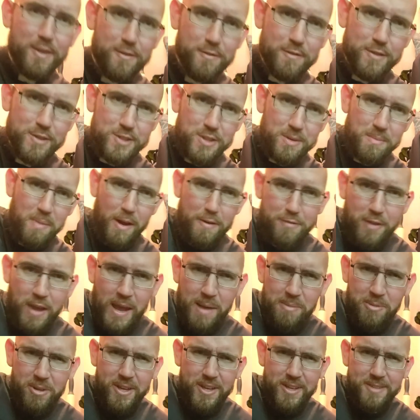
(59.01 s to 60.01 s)
visiting my
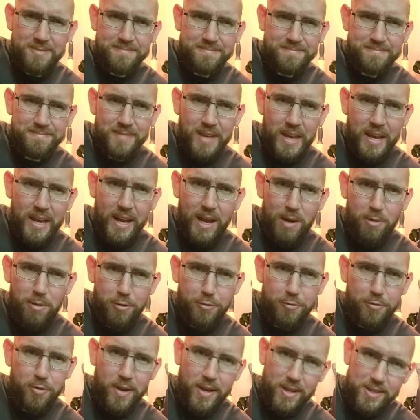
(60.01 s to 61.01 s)
family, hanging out
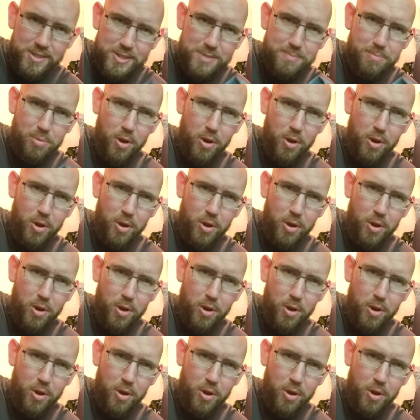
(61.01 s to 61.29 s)
with friends,